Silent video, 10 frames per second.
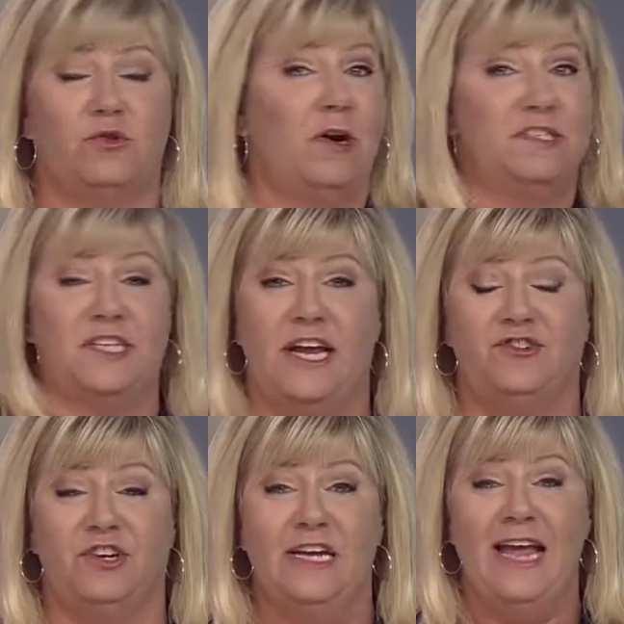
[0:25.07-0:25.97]
across the
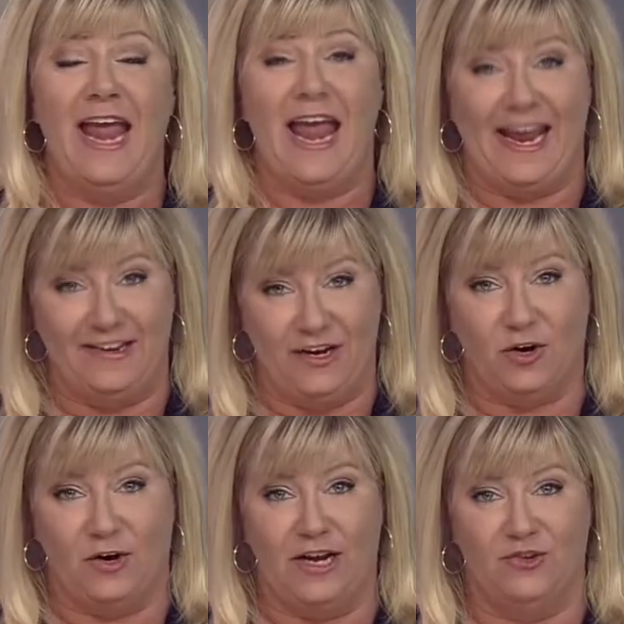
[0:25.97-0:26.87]
nation and
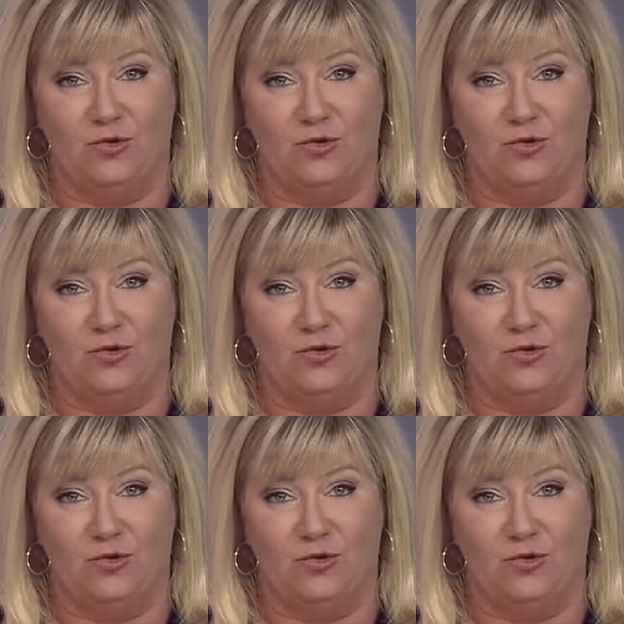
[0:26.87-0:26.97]
here in